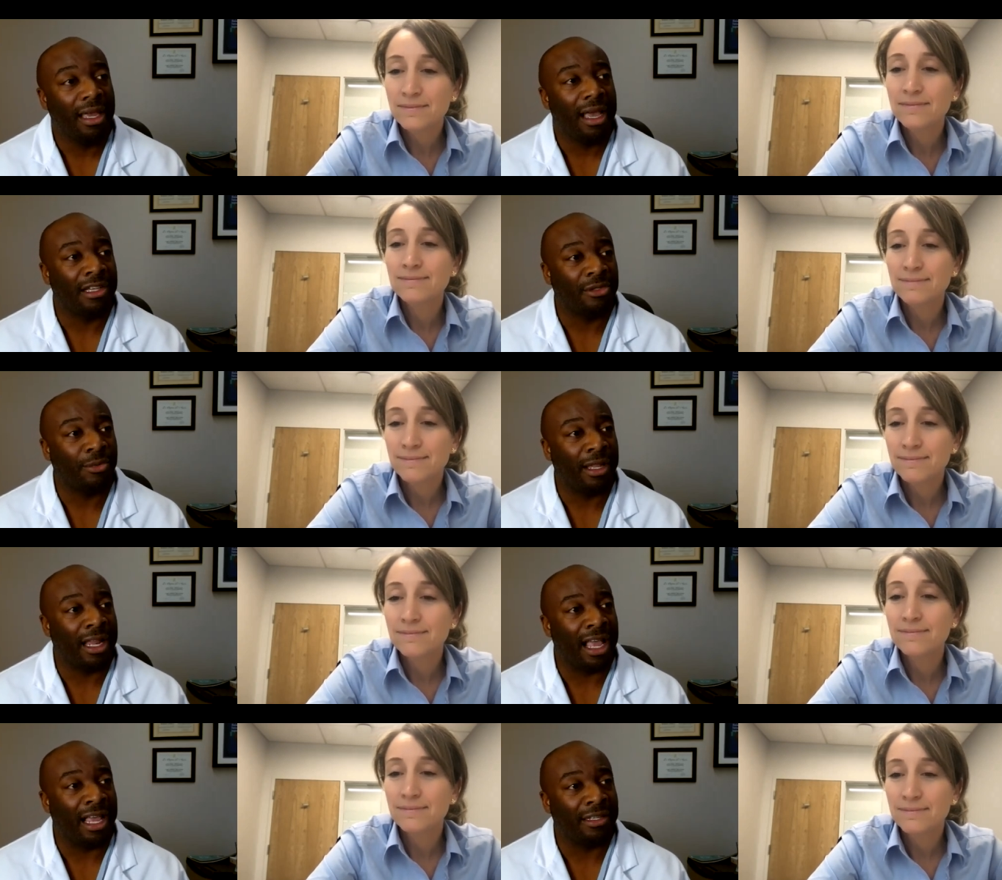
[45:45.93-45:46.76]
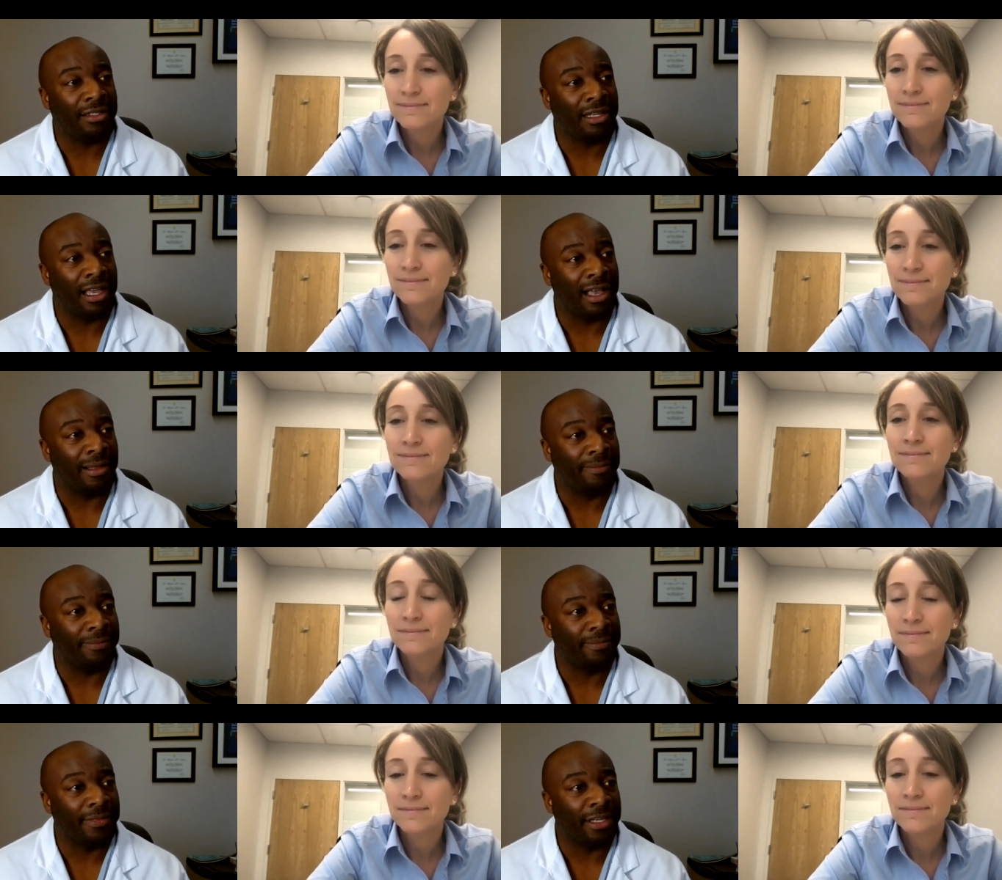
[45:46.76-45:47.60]
Speaker 1: as well as
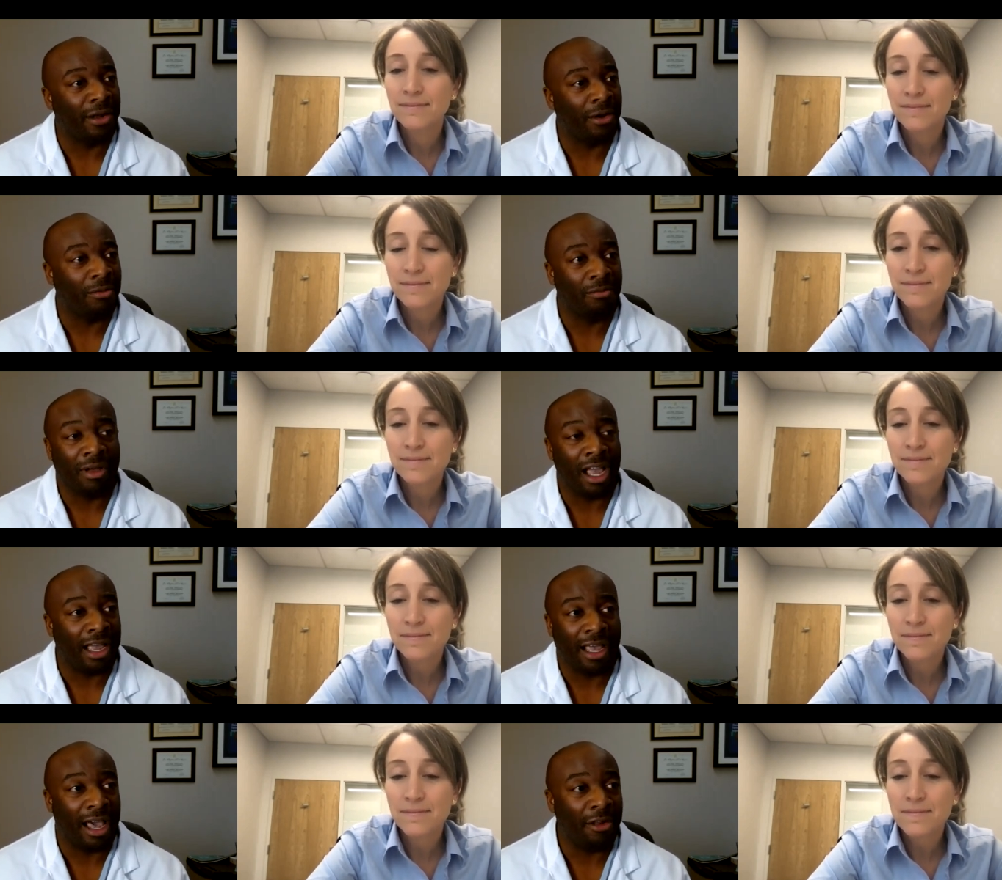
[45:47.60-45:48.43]
um, you know uh,